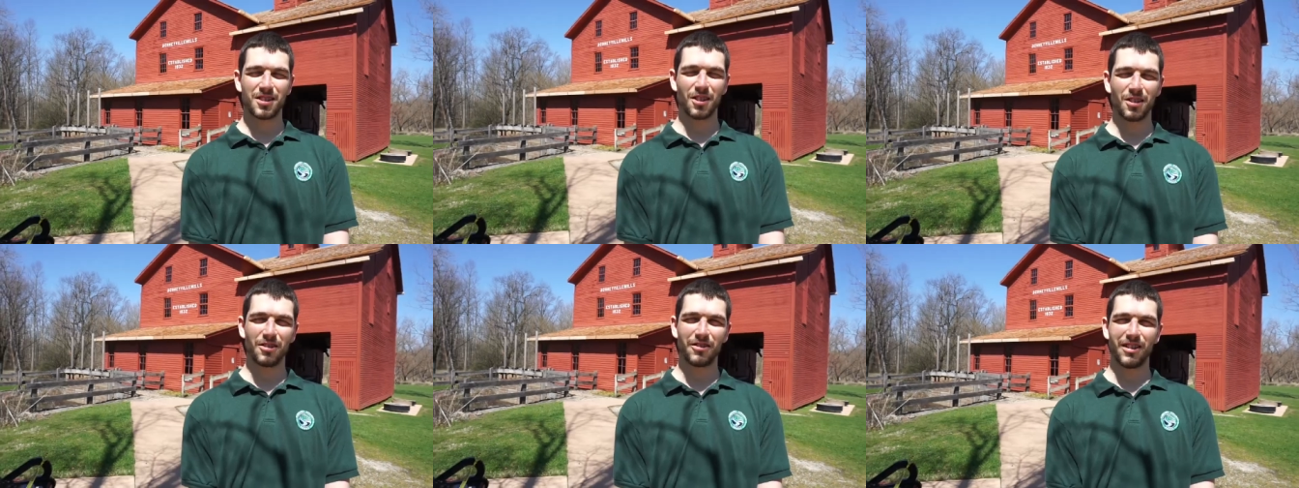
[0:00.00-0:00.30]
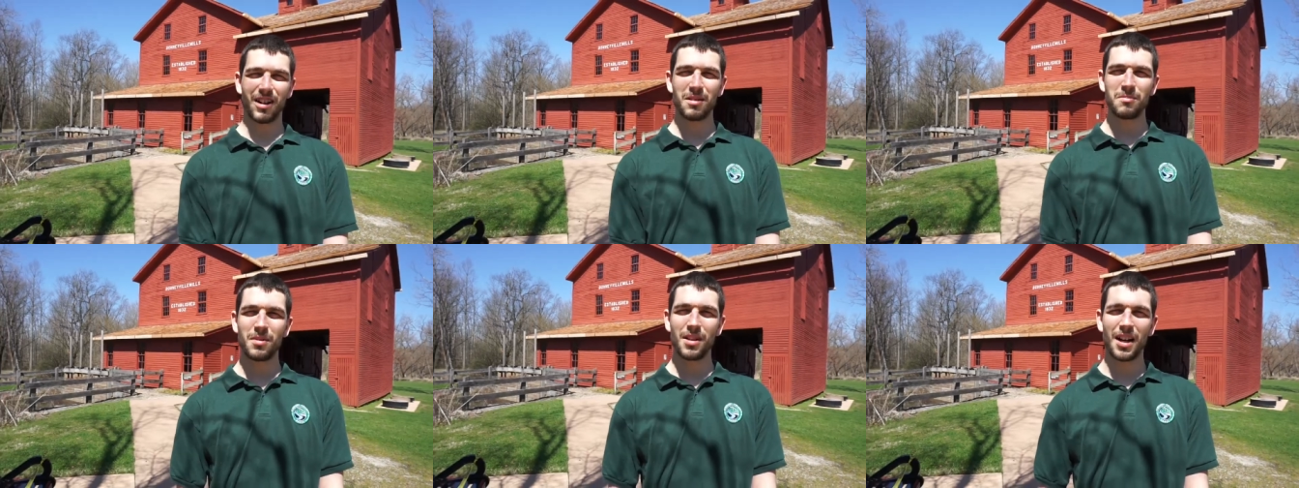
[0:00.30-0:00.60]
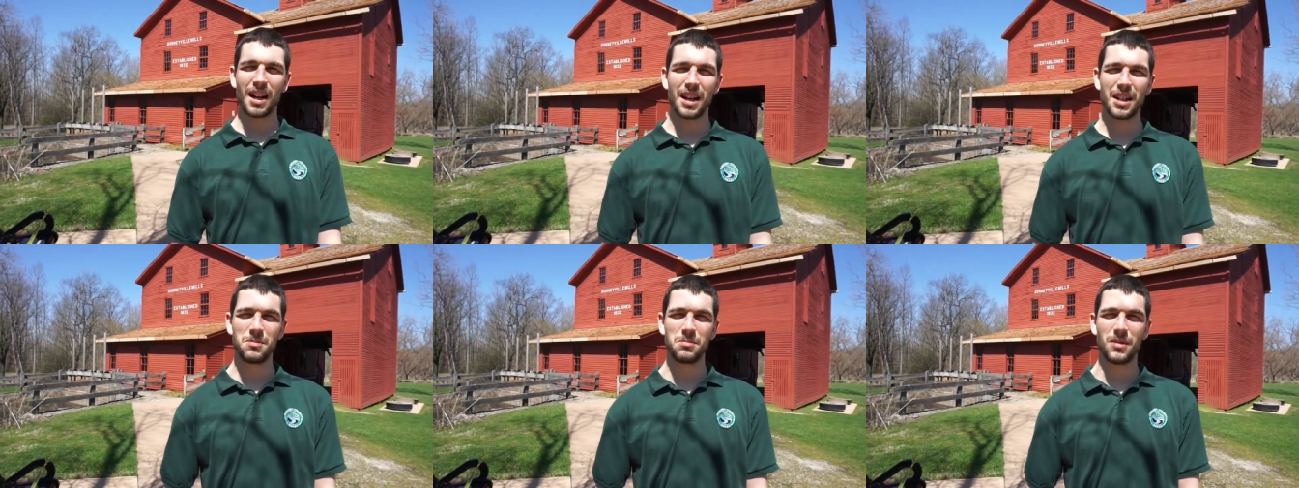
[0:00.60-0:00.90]
So right
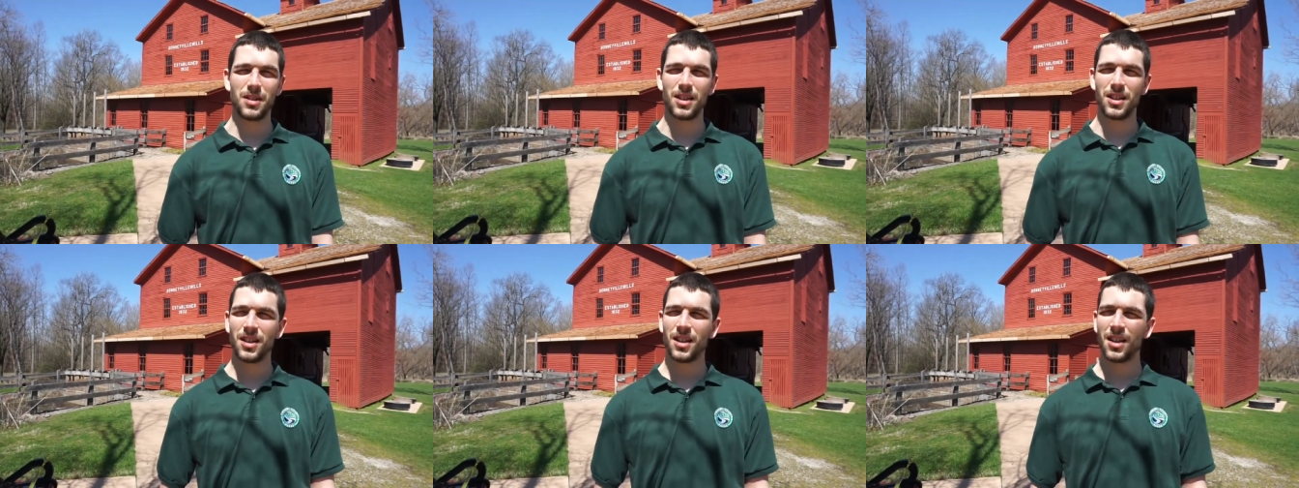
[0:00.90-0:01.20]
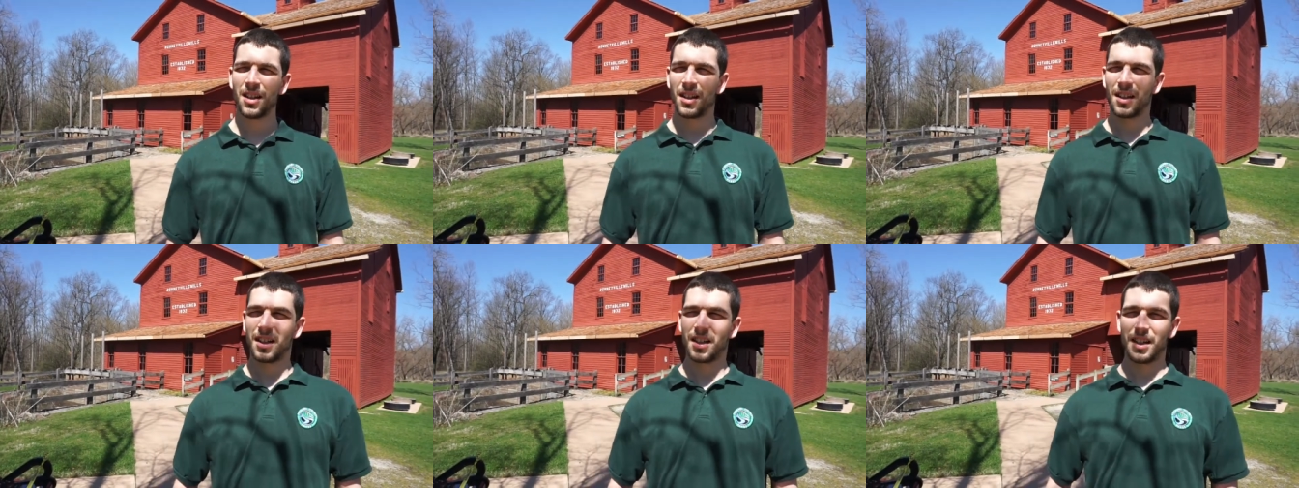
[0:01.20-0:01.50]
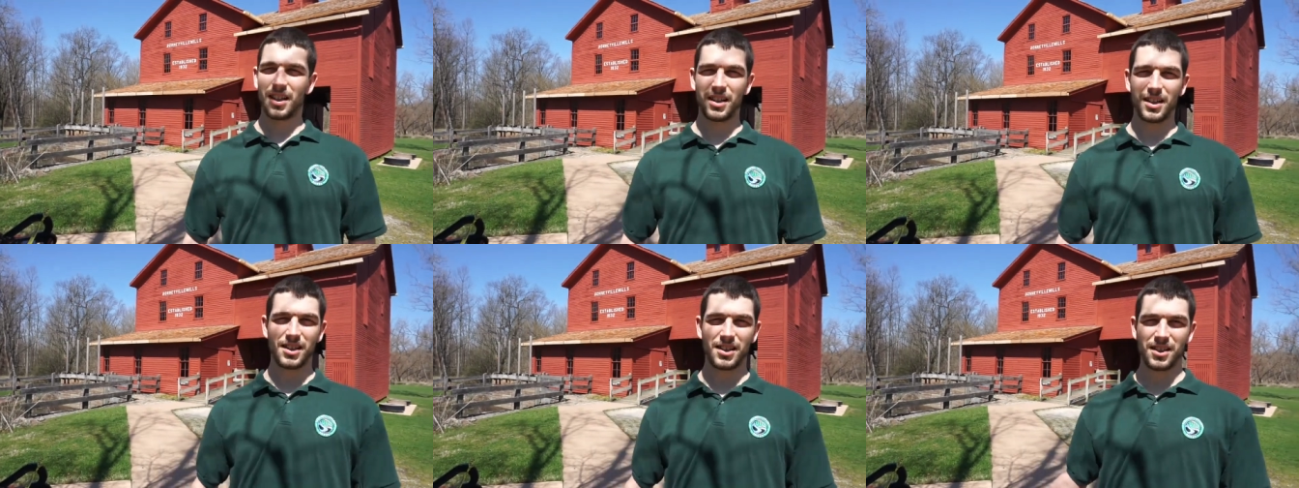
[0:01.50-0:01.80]
behind me
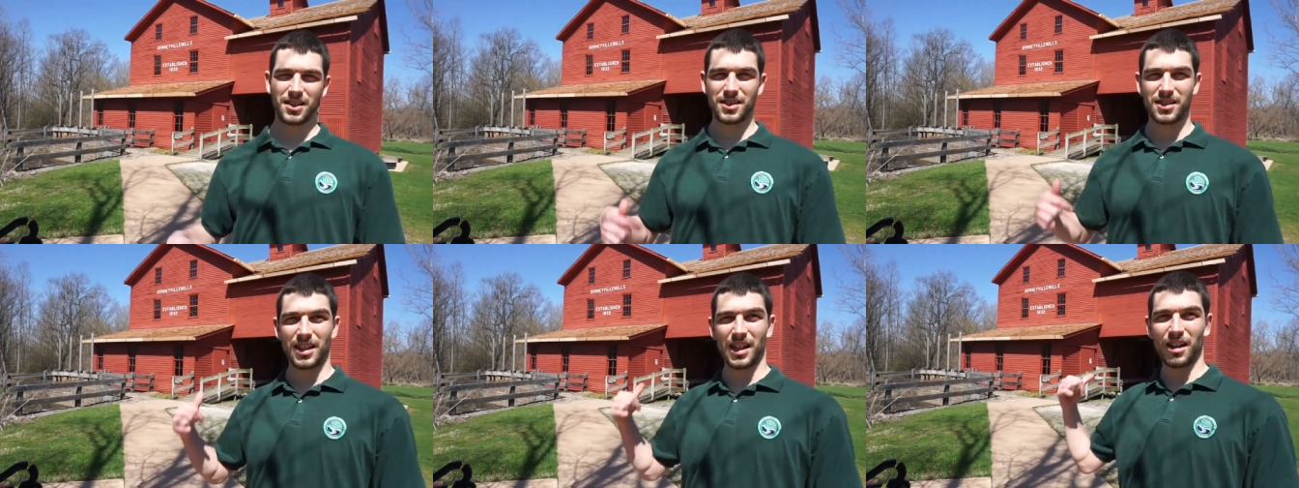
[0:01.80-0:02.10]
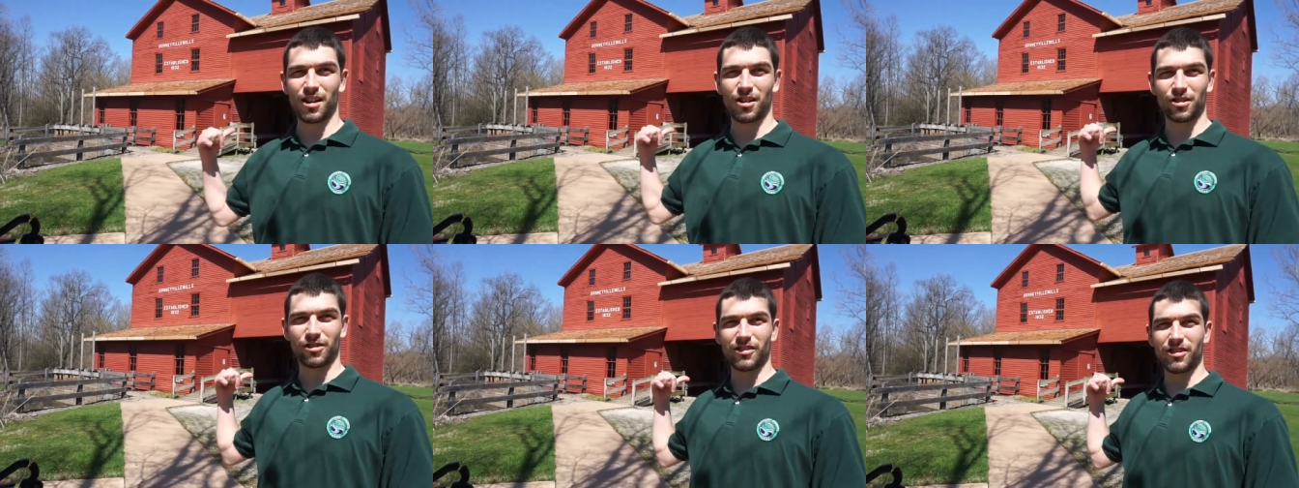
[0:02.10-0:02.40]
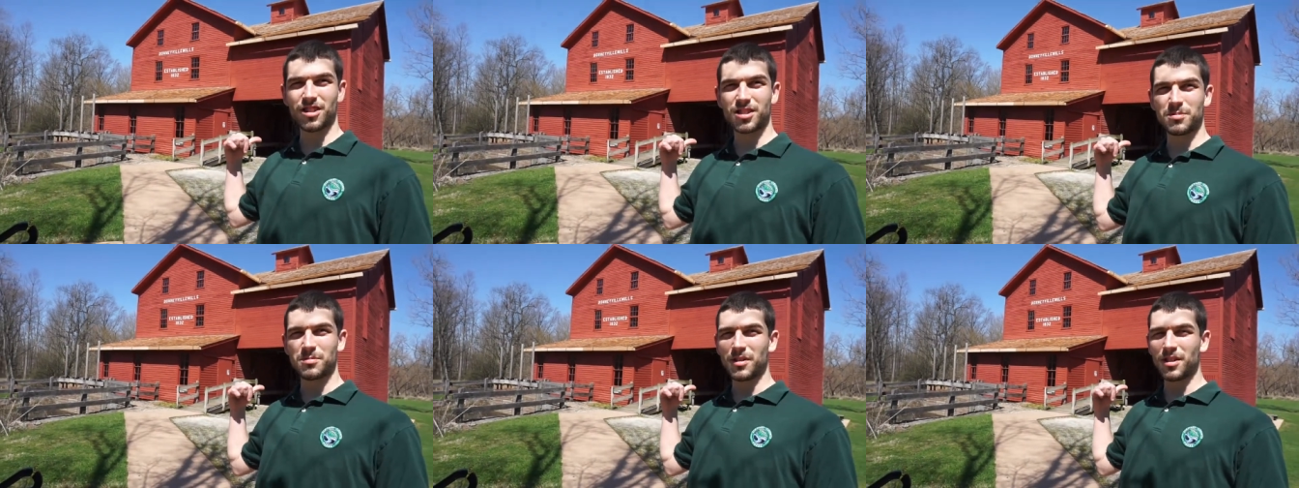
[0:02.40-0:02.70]
is our
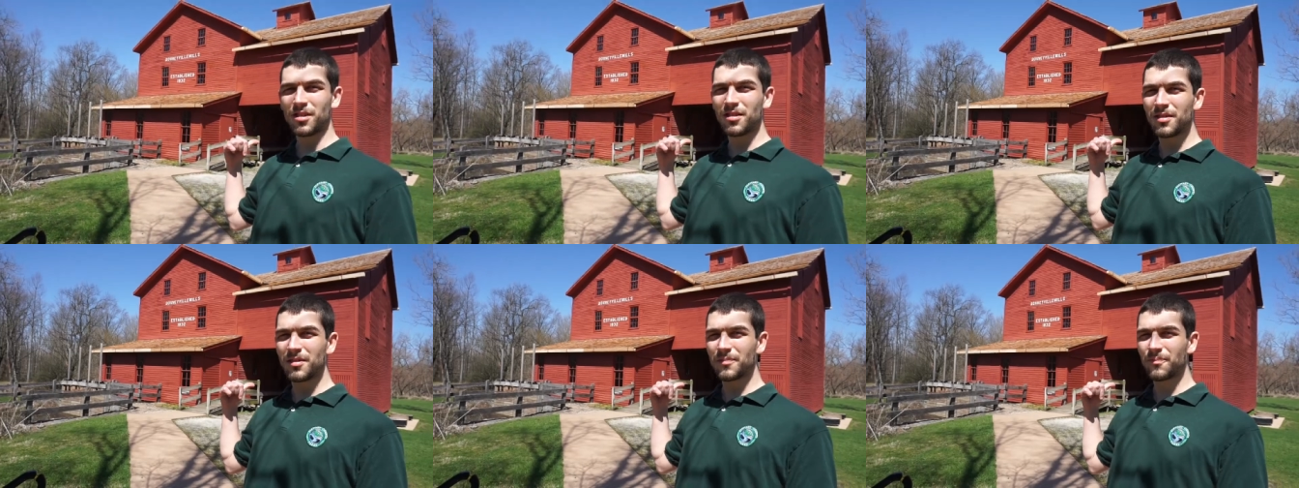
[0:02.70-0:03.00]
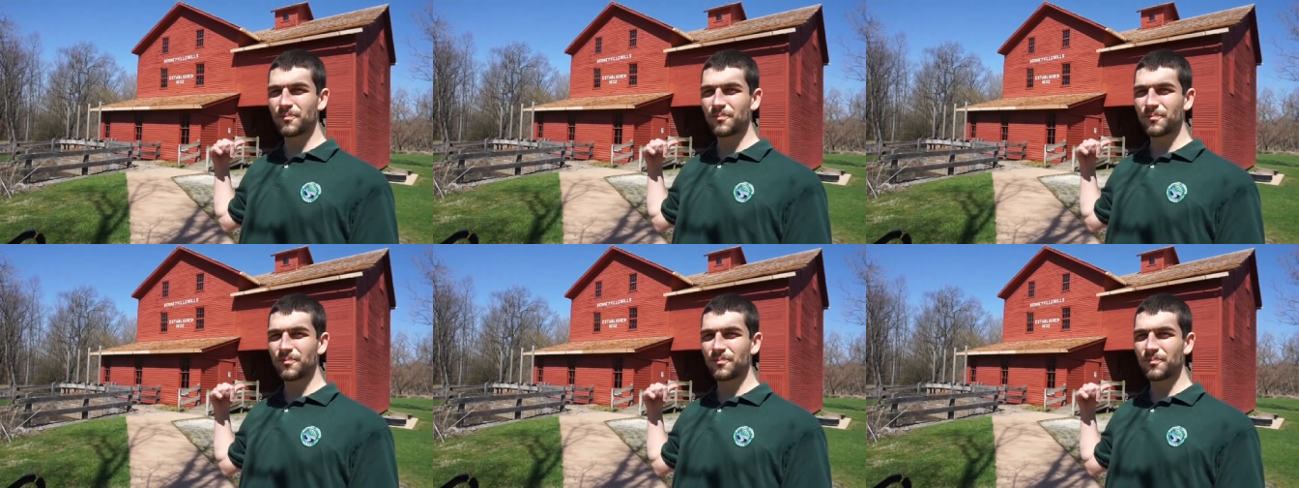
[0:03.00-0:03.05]
grist mill.